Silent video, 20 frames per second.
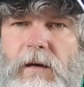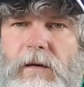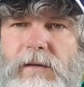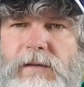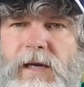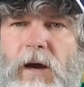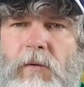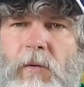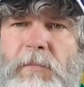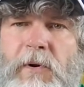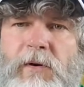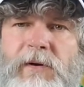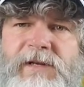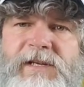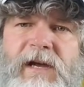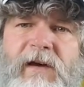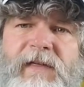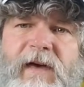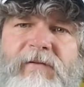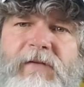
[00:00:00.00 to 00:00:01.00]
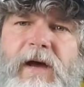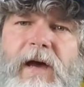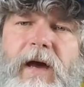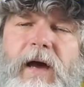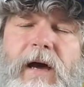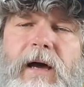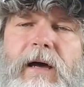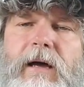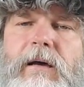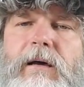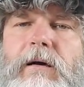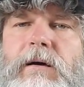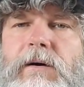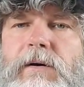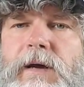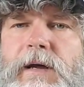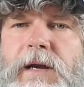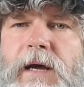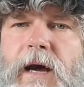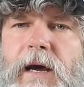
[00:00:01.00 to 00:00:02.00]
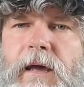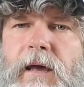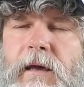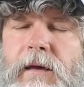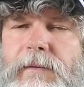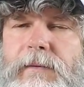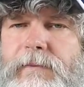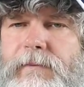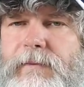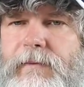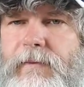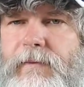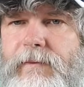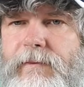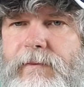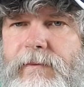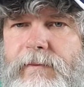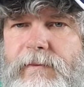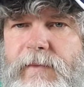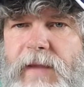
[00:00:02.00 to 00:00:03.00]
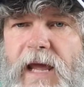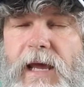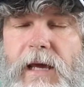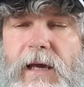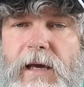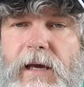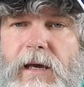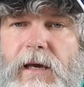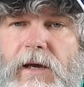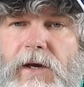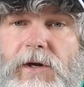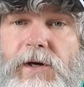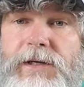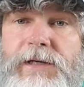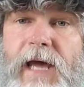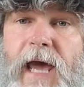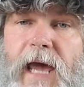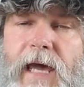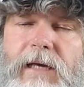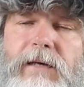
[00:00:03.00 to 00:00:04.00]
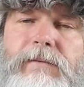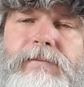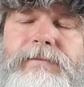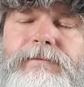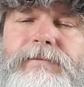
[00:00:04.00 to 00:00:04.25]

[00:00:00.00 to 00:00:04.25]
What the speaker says: Sawubona, South Africa. How are you, Doug? Good day.